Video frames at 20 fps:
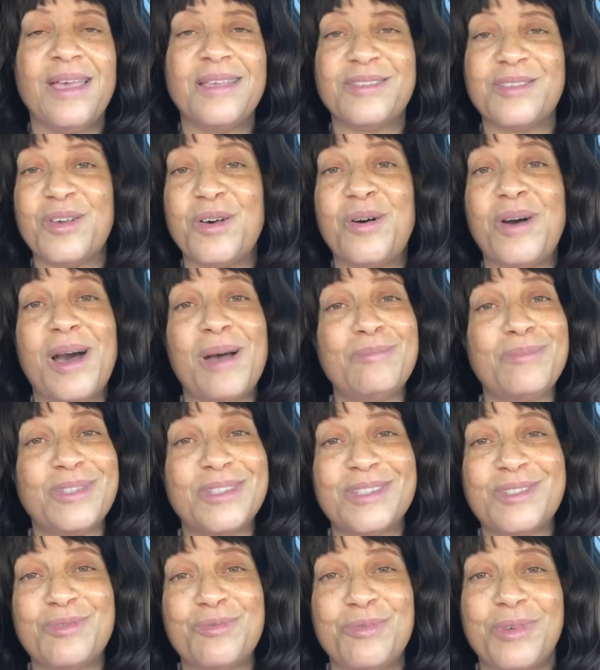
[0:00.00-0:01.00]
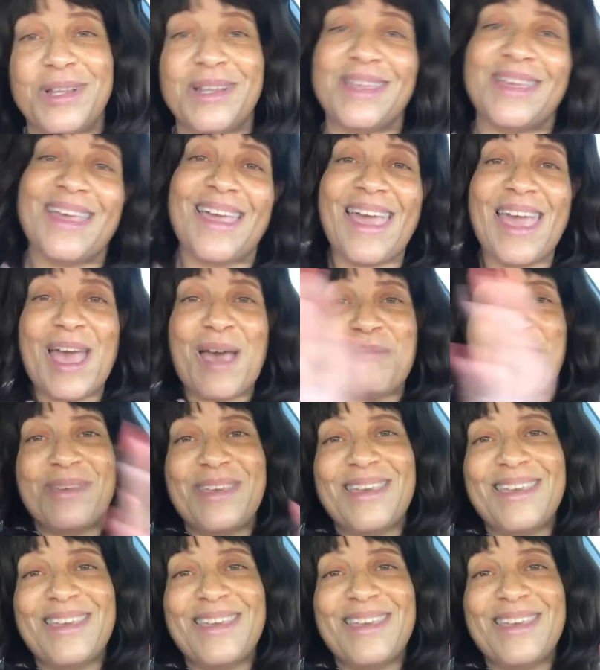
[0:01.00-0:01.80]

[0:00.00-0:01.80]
So I'm just really happy.